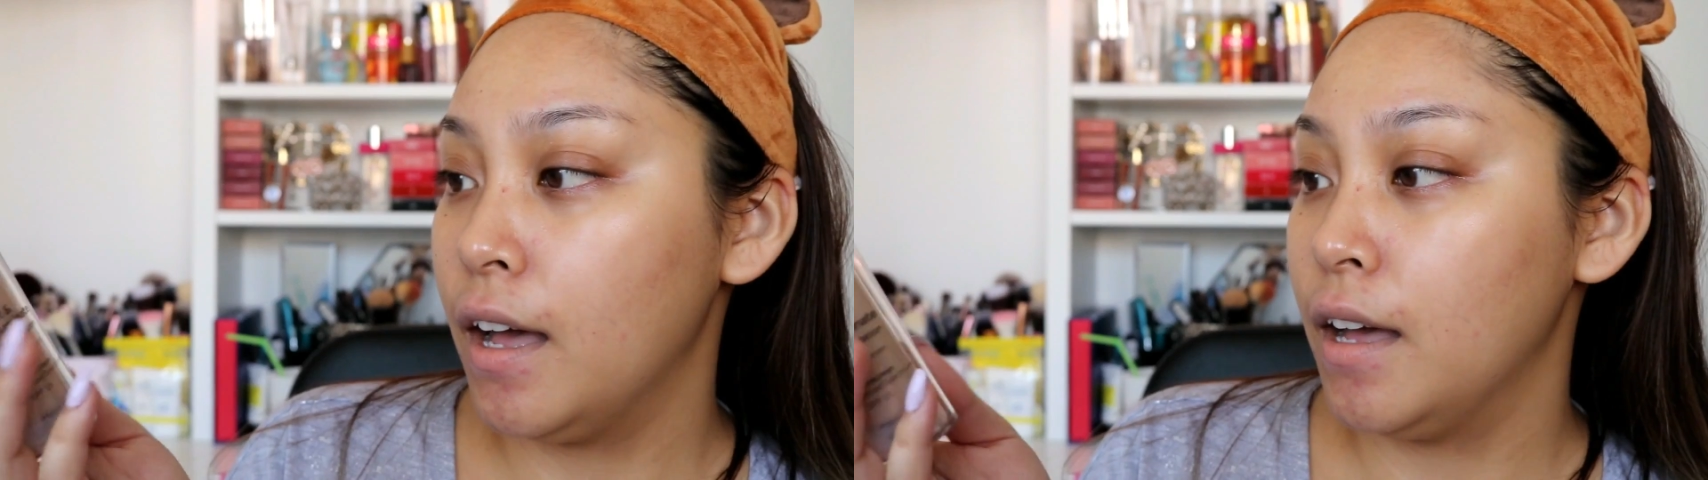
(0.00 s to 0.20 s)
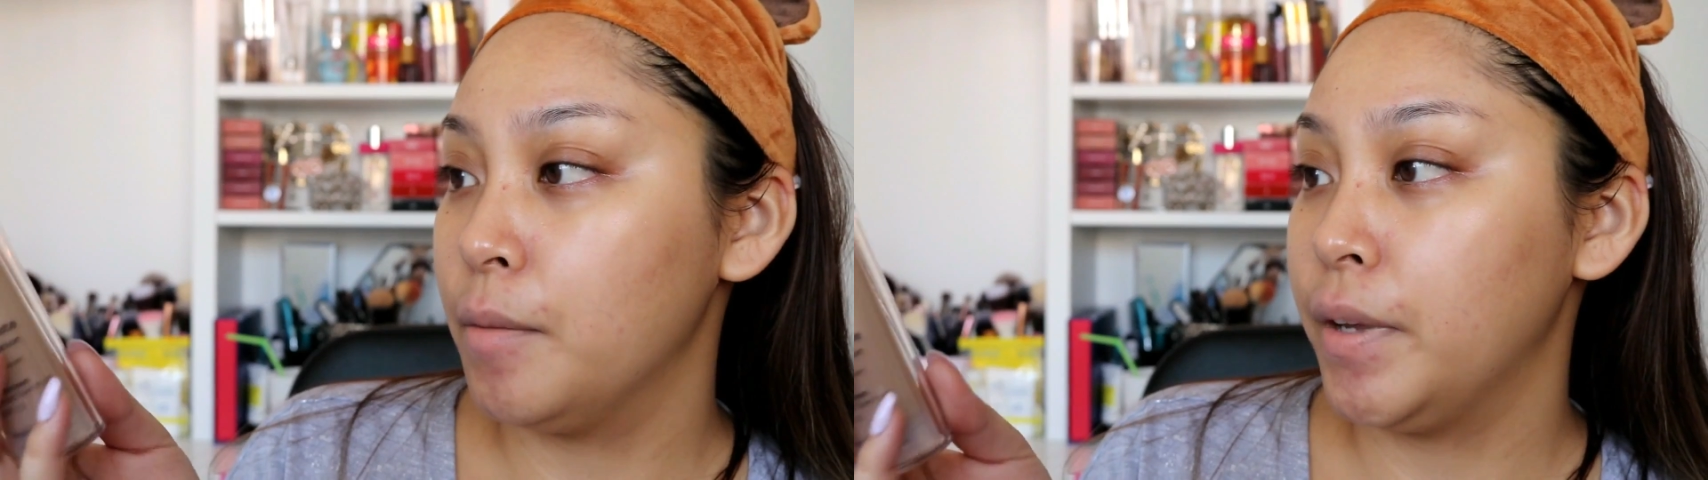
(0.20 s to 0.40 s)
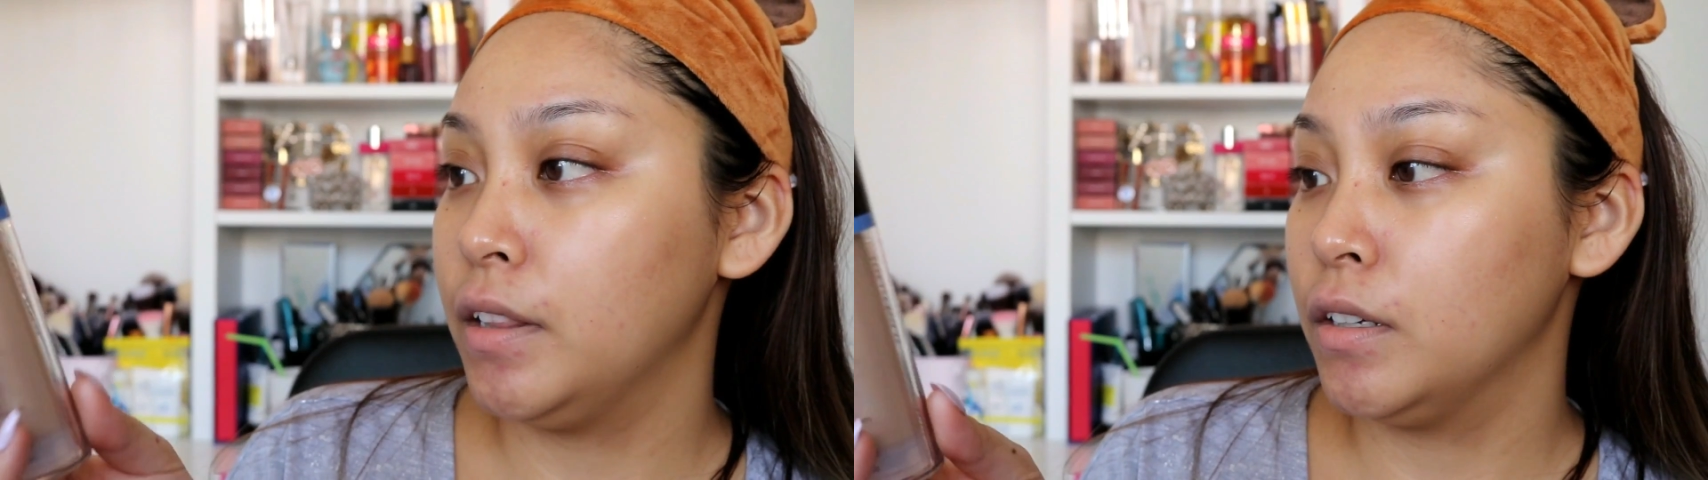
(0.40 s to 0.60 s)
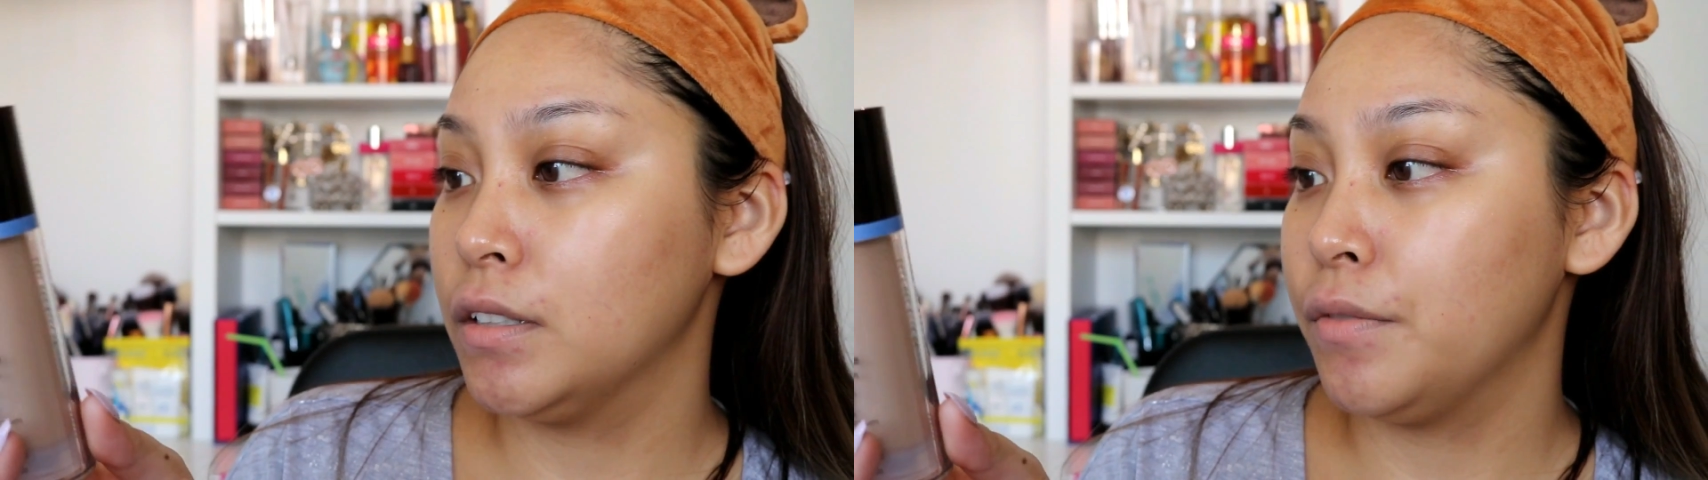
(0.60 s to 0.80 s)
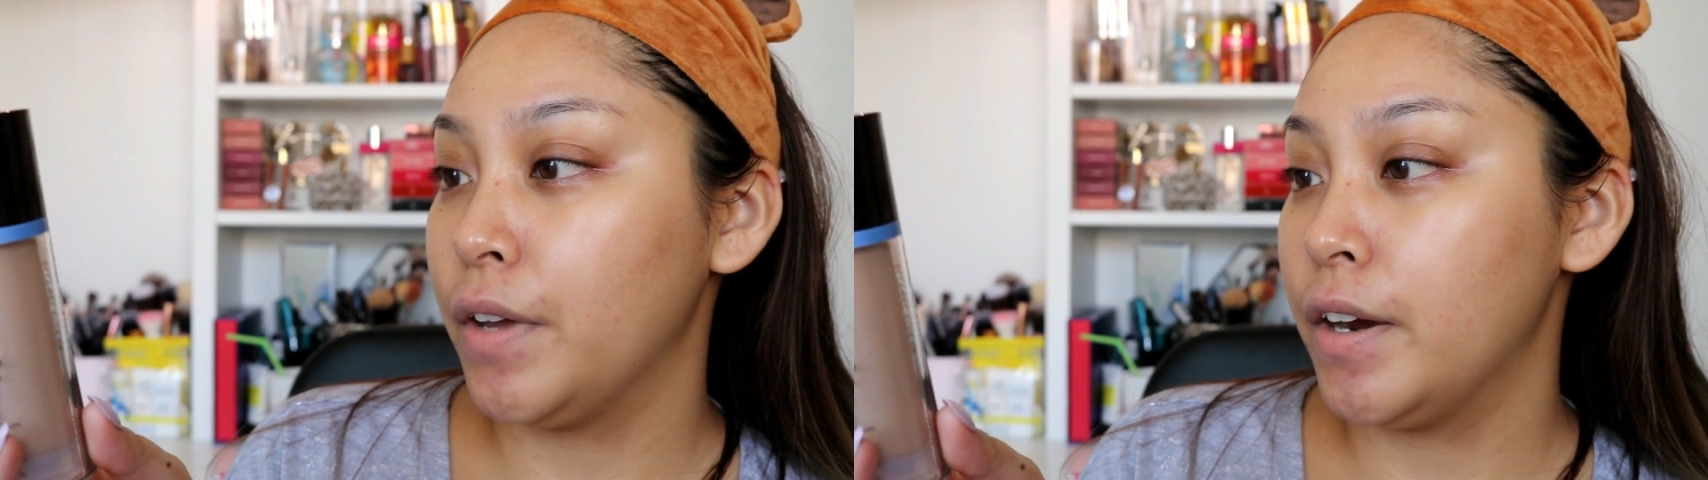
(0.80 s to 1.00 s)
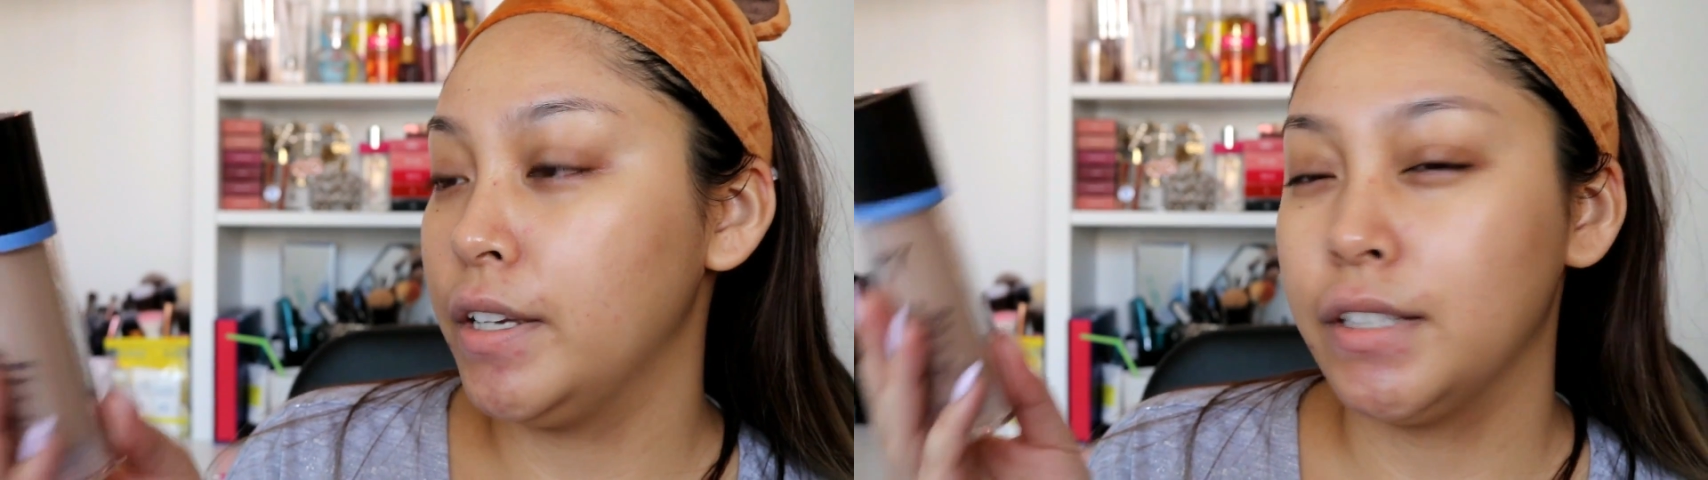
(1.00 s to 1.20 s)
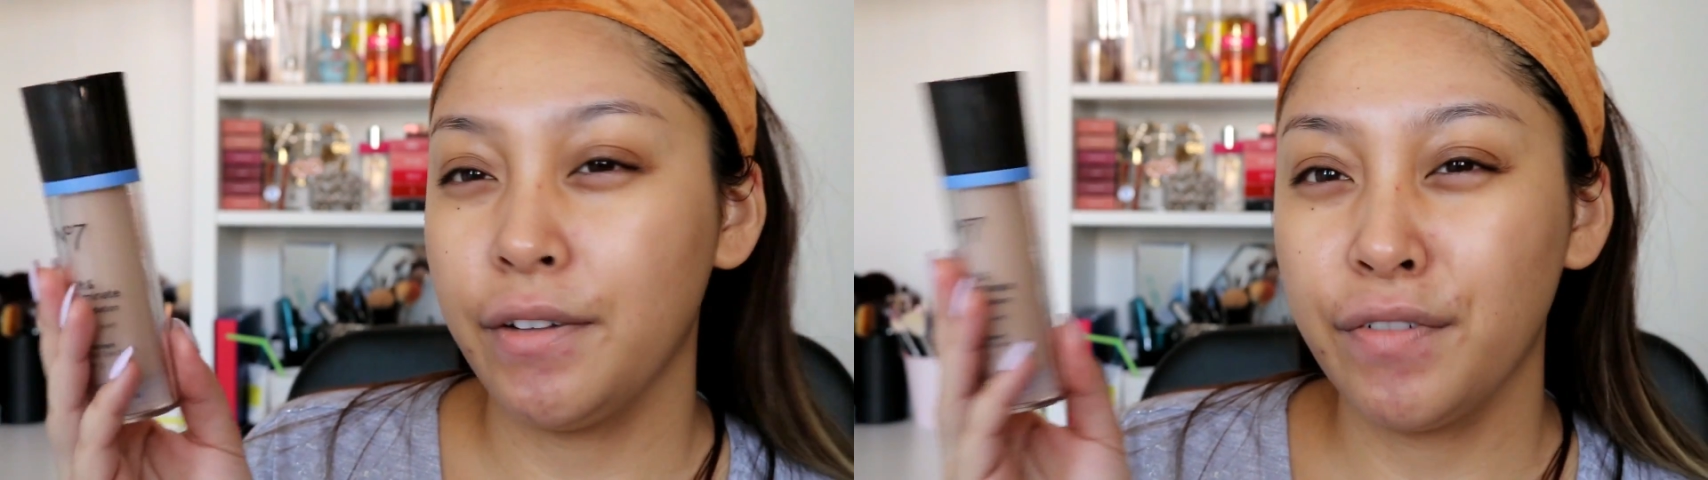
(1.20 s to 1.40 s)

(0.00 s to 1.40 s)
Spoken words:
It looks very